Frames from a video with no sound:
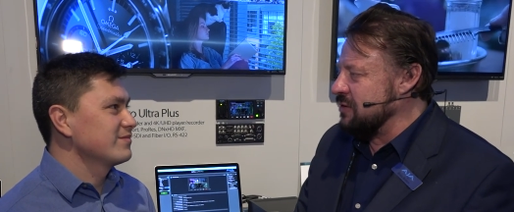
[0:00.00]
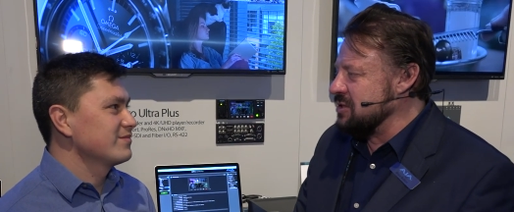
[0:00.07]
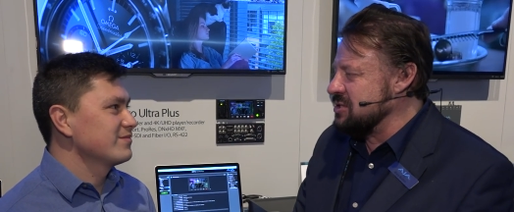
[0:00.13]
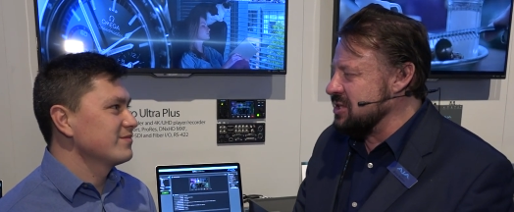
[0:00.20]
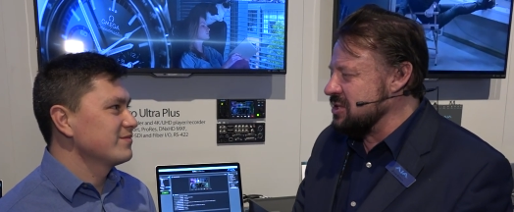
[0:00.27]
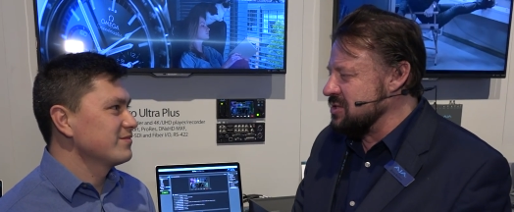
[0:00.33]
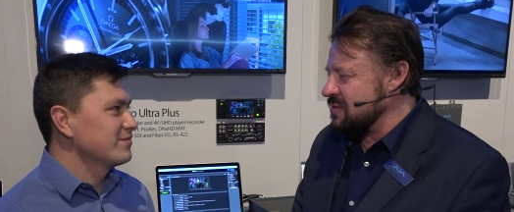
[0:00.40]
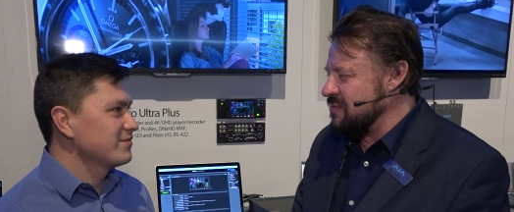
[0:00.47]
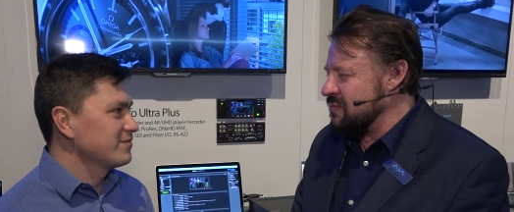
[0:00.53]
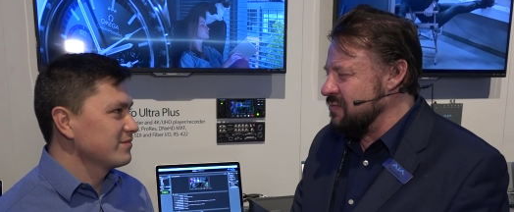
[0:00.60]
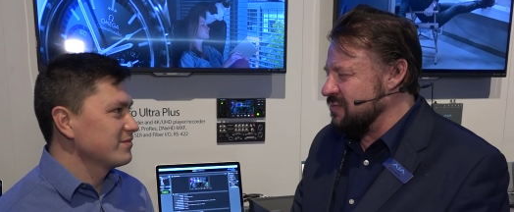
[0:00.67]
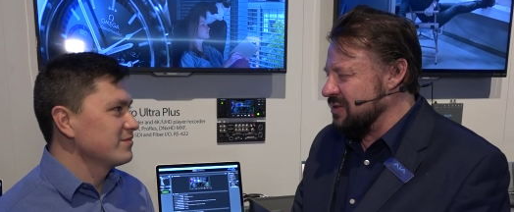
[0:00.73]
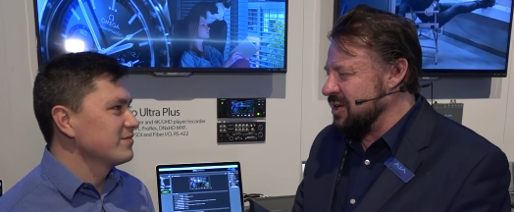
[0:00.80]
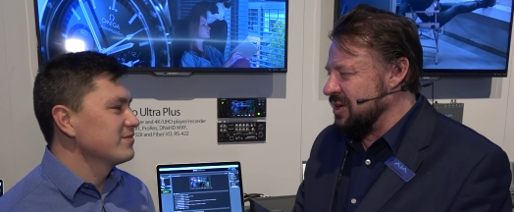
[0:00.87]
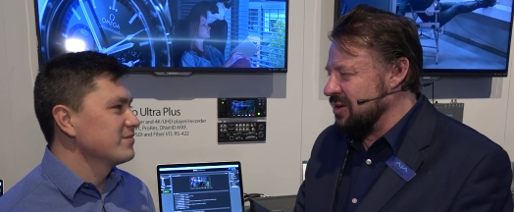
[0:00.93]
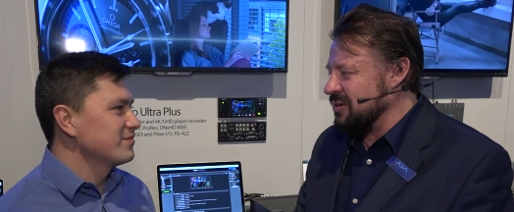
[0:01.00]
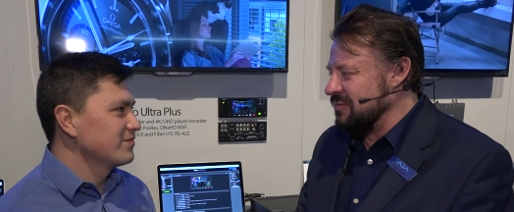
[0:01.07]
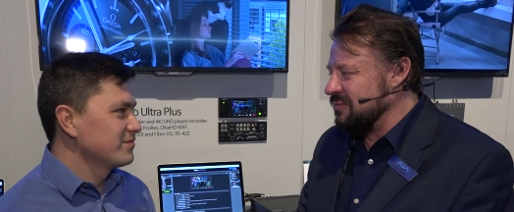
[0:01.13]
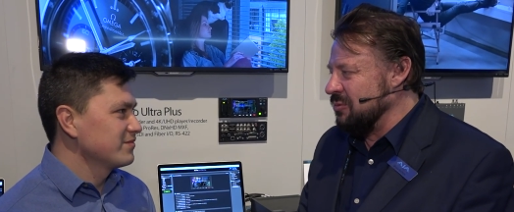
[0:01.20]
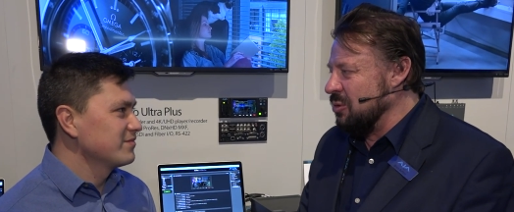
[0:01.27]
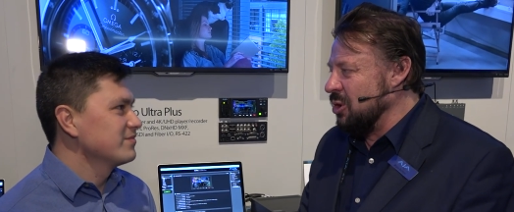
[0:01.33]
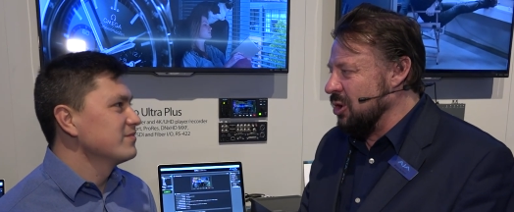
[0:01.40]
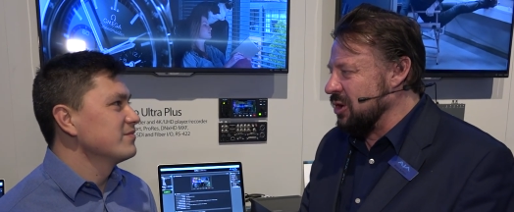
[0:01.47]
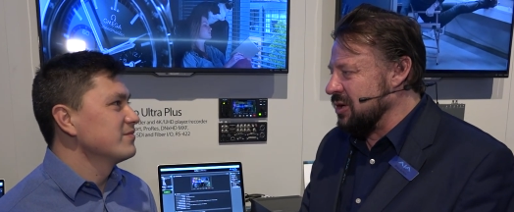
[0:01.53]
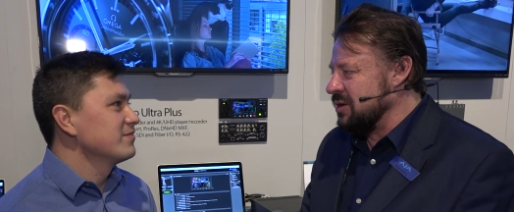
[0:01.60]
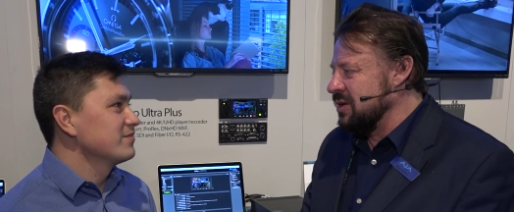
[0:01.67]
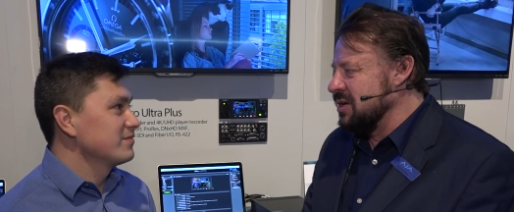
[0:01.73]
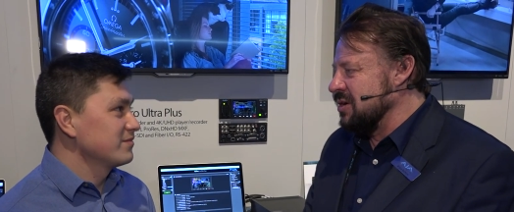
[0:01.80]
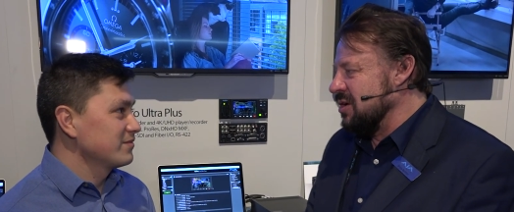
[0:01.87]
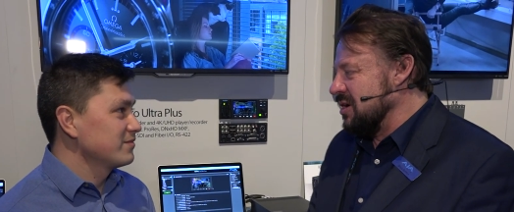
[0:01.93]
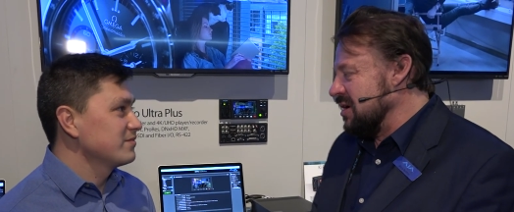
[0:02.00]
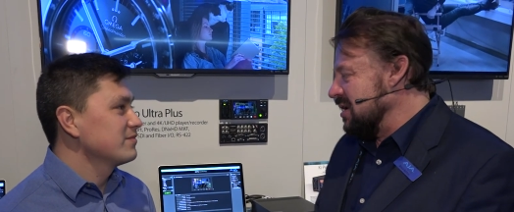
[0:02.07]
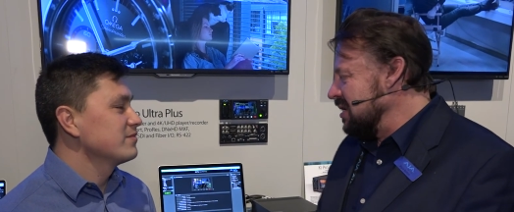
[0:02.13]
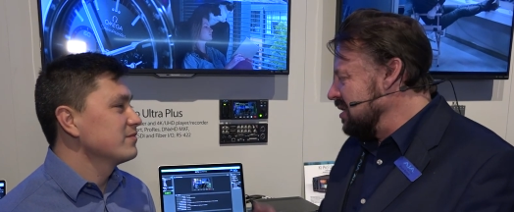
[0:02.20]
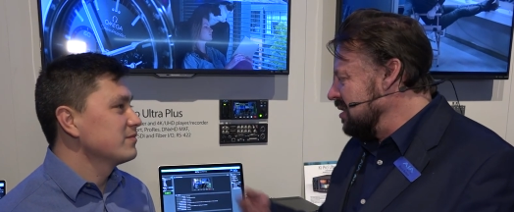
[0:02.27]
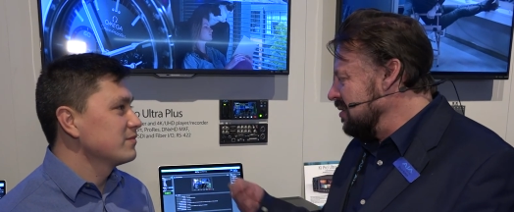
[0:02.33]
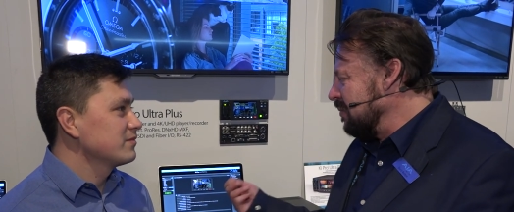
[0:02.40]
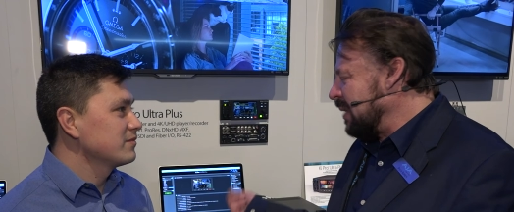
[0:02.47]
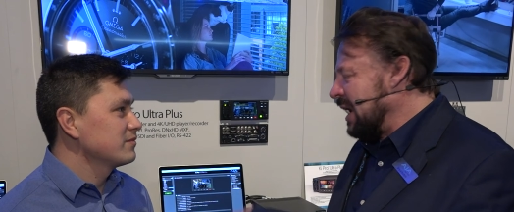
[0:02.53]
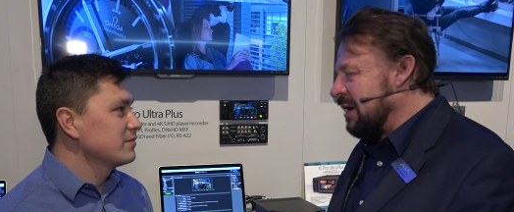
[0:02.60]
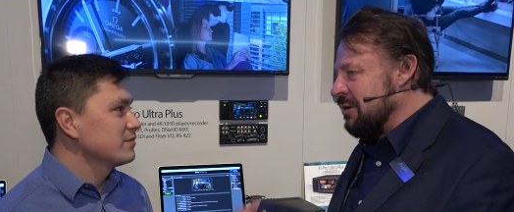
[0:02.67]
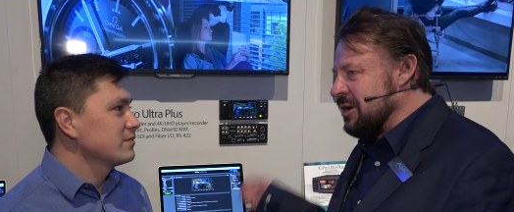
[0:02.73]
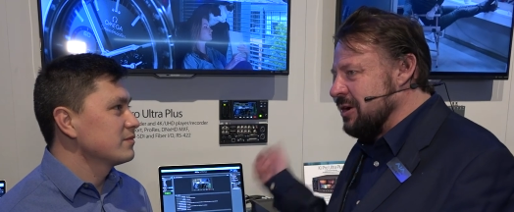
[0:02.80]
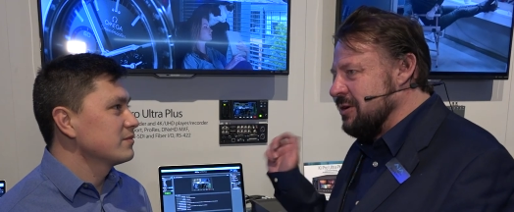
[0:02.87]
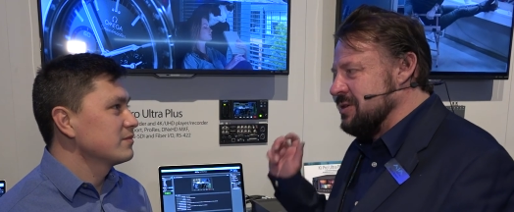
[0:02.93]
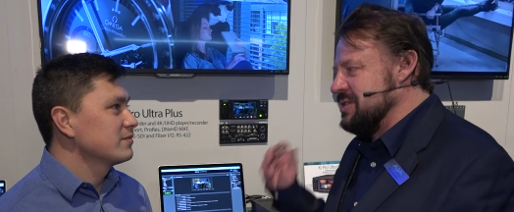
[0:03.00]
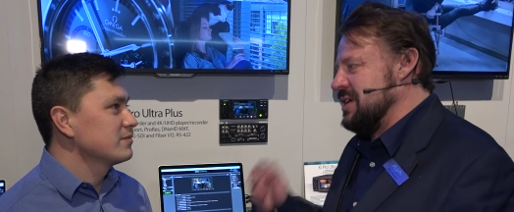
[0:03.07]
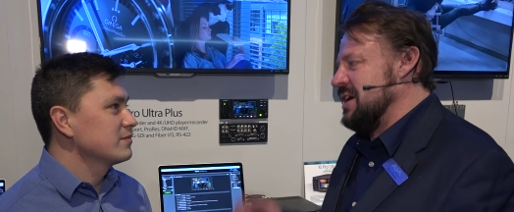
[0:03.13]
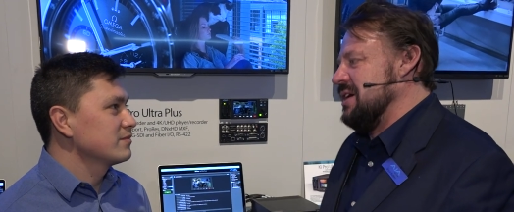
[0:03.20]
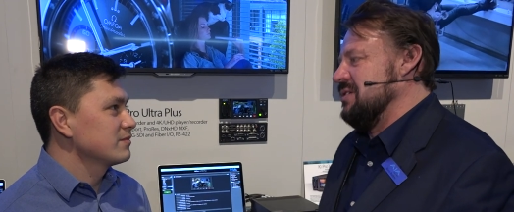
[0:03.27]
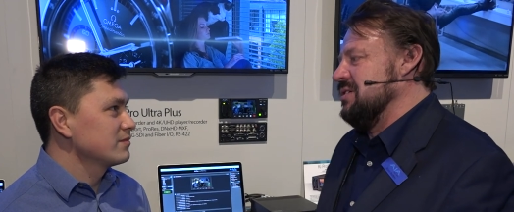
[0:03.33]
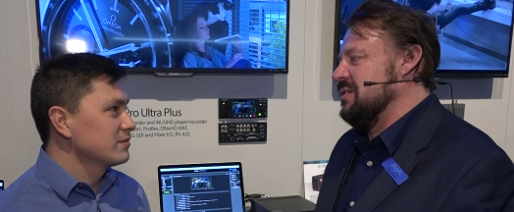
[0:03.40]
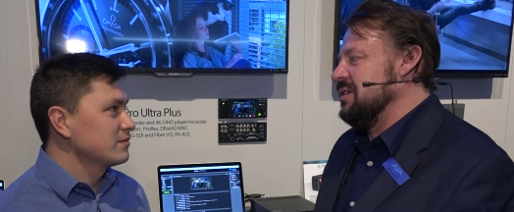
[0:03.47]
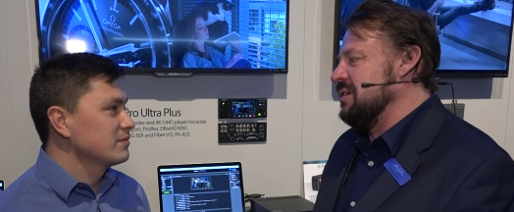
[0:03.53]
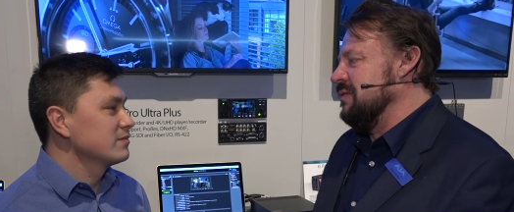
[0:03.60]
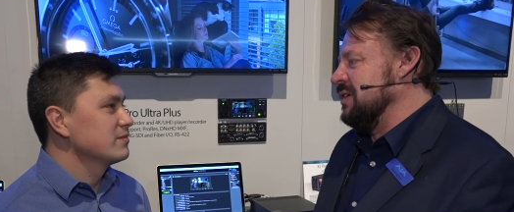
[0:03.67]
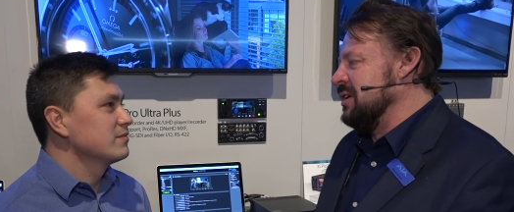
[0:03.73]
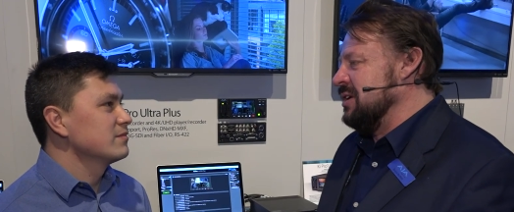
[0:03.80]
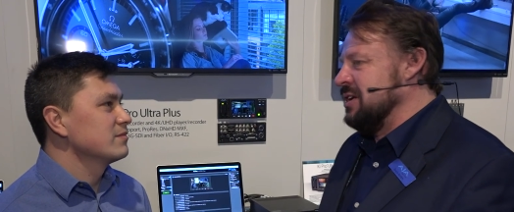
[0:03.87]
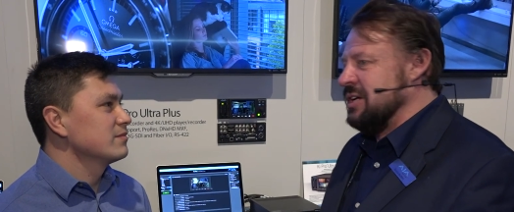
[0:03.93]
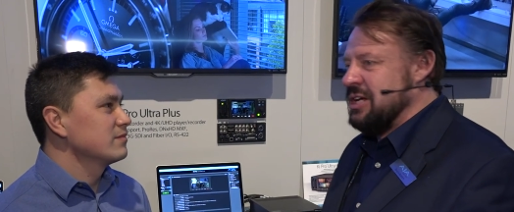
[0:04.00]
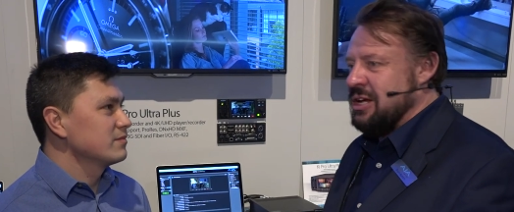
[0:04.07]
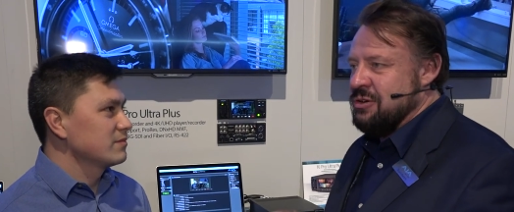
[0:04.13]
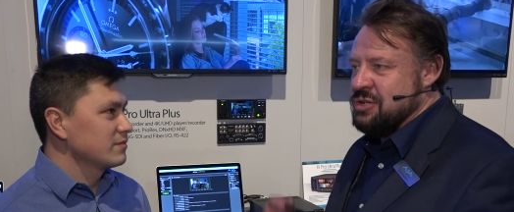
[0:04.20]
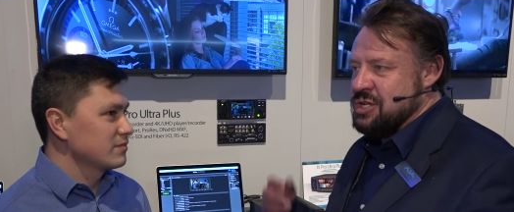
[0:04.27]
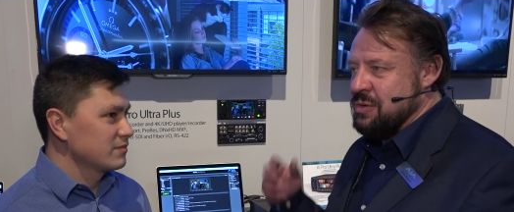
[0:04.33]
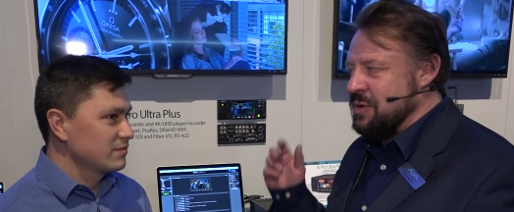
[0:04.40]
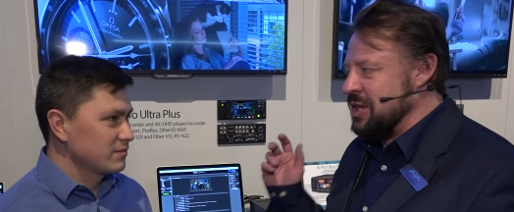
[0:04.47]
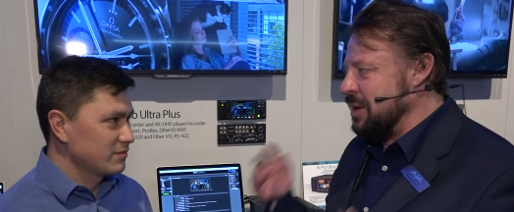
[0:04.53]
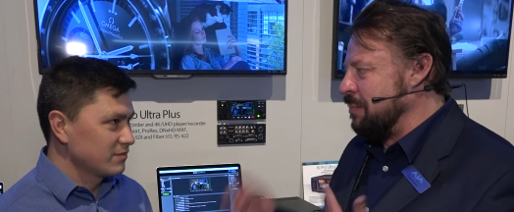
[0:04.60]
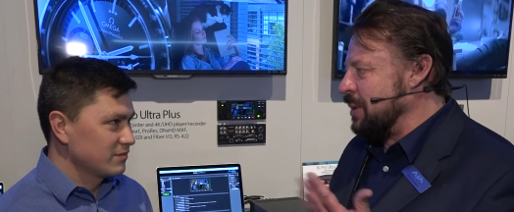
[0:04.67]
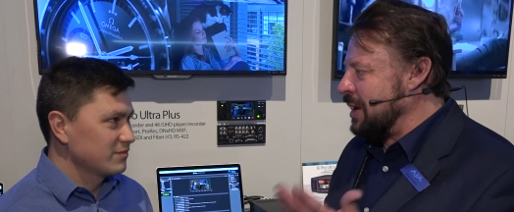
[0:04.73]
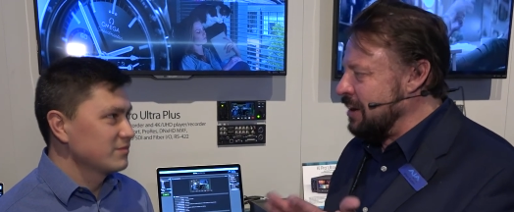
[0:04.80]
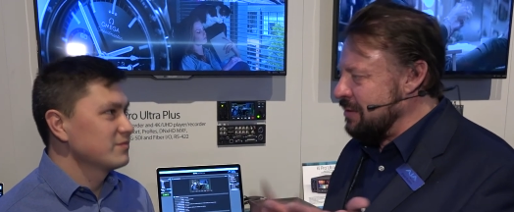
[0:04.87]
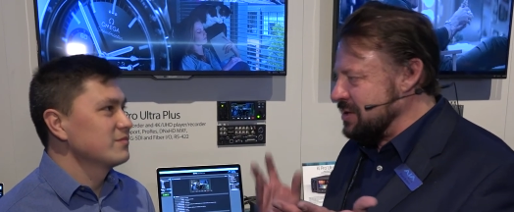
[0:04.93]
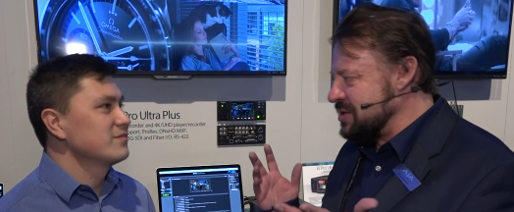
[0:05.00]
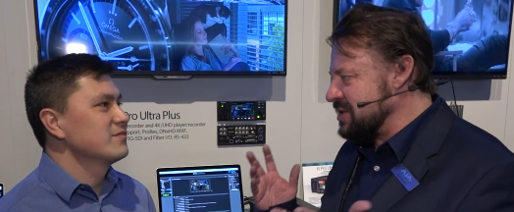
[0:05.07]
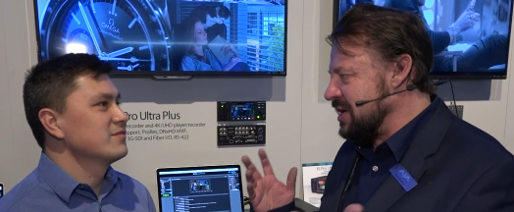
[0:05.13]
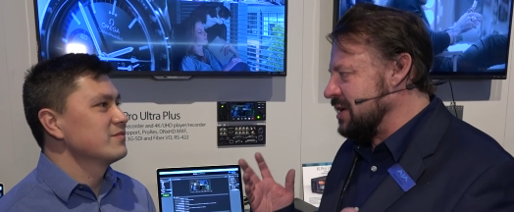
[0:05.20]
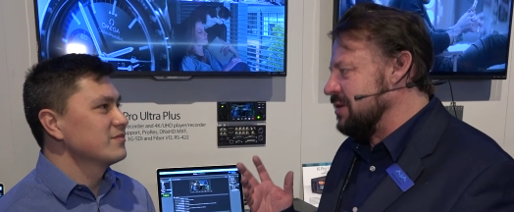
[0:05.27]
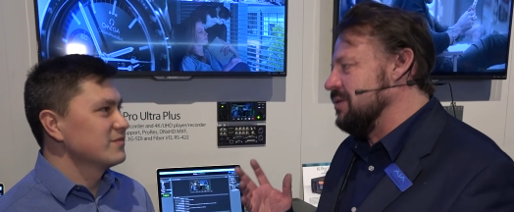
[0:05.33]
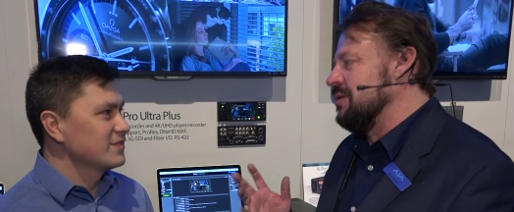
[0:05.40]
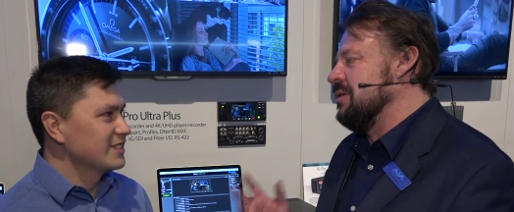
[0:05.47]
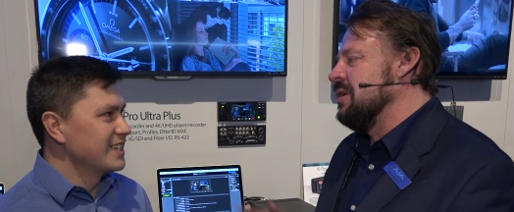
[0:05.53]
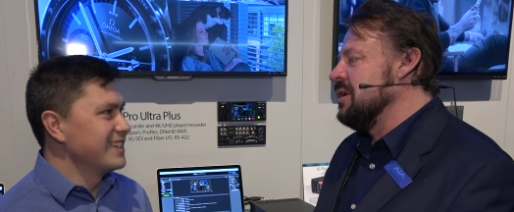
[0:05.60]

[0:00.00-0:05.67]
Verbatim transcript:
Speaker 1: this doesn't you know, work. Power goes out, you're living in a country where their power cycle,